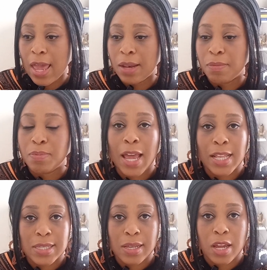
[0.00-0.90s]
and
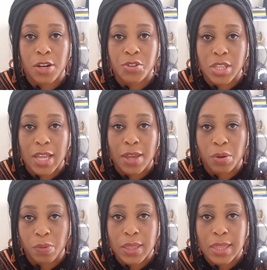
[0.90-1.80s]
that's the country
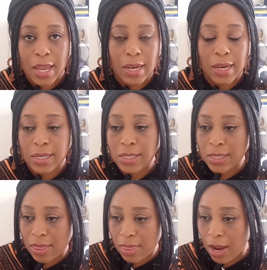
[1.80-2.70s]
that you would then
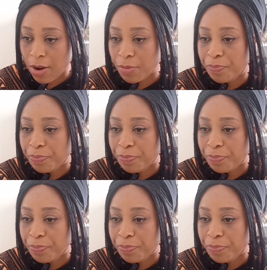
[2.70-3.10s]
list there.